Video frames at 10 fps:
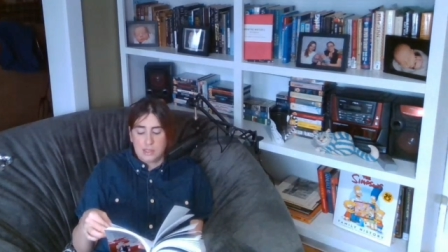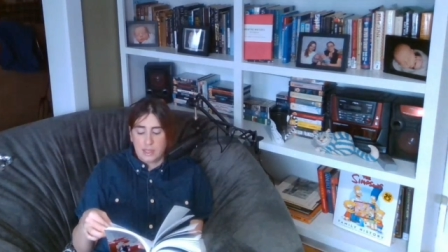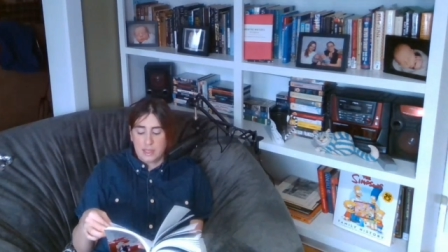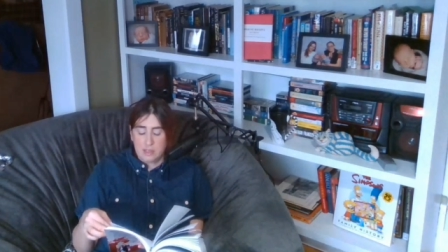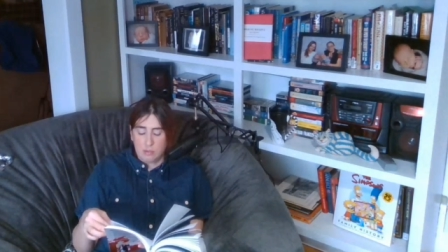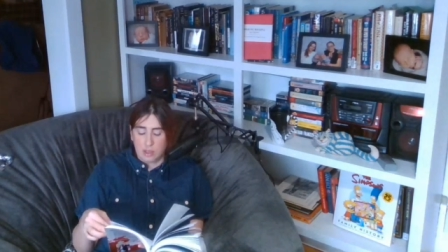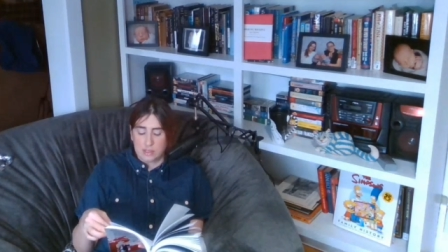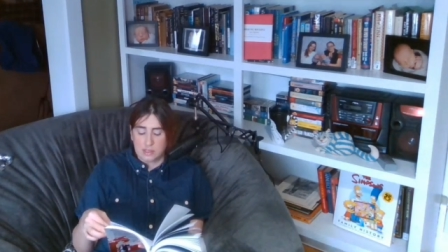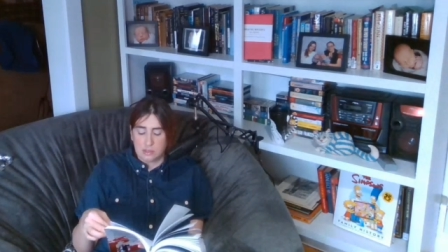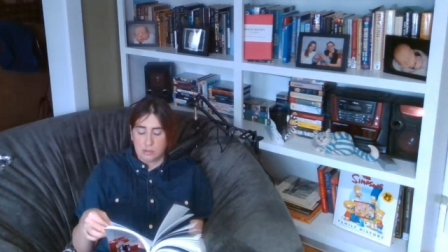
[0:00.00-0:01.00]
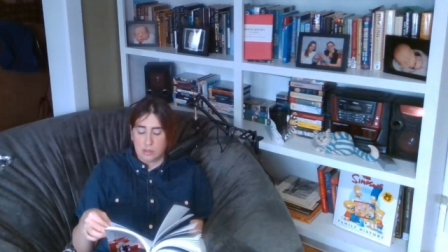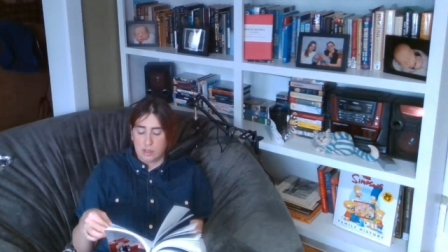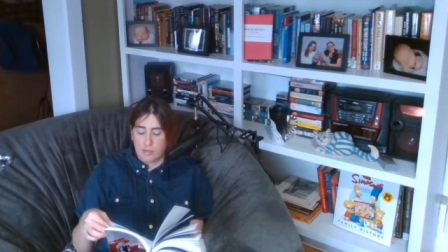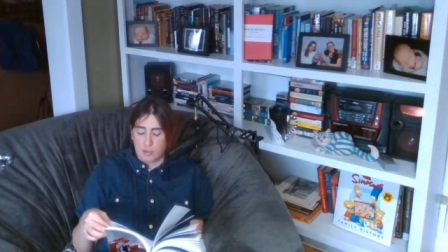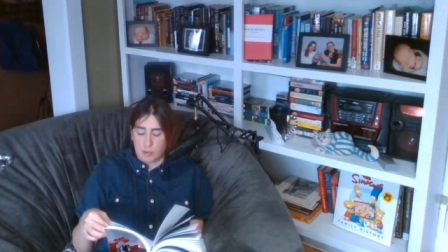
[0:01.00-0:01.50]
Diana walked into the
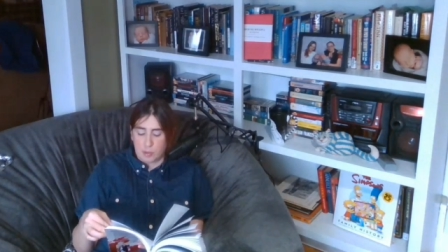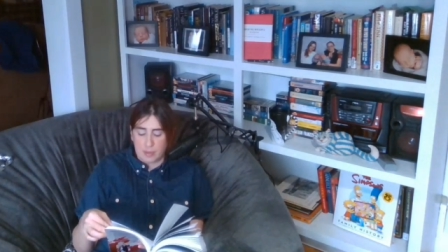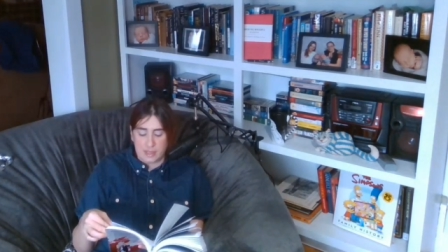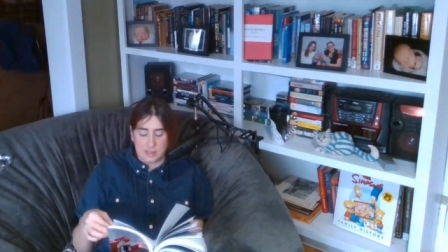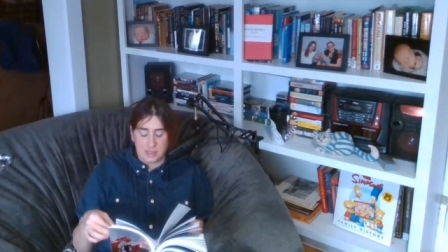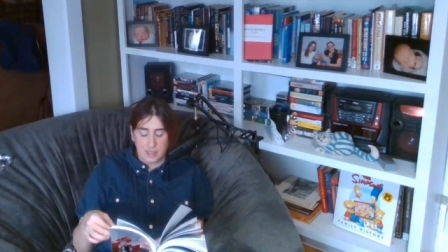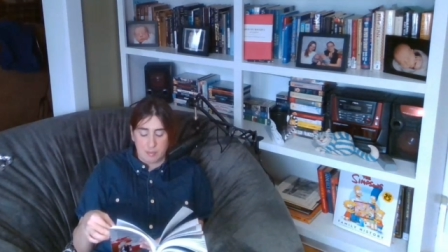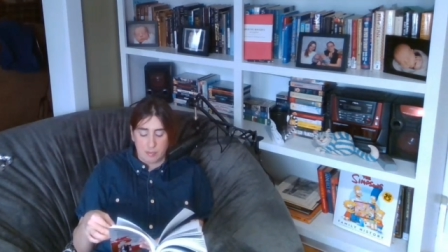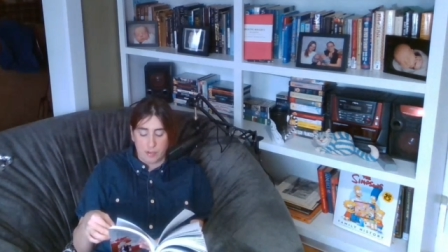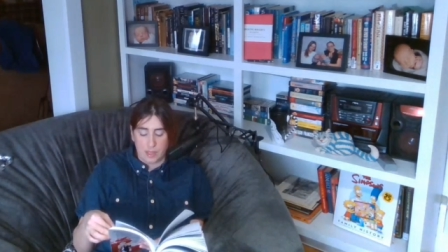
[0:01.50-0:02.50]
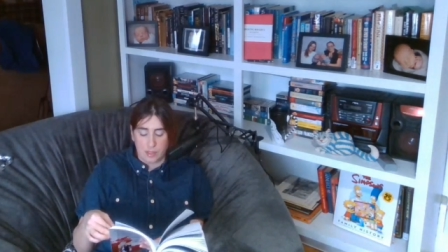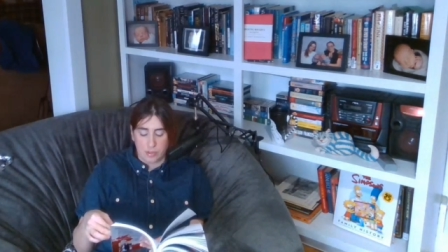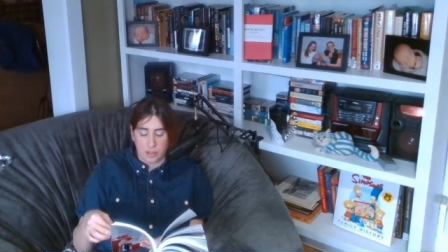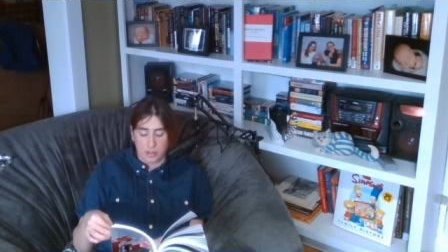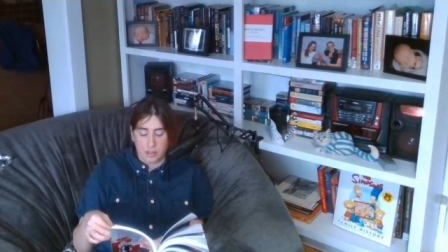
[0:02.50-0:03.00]
living room and Tim
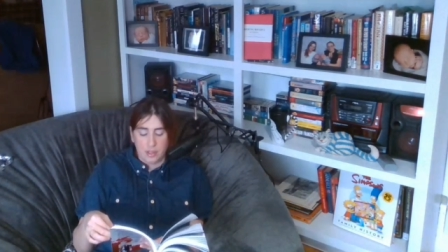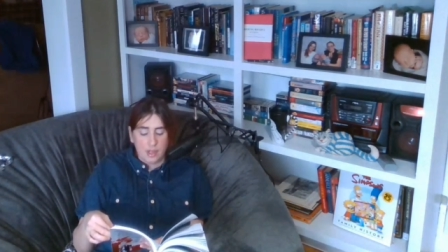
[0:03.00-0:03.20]
followed her.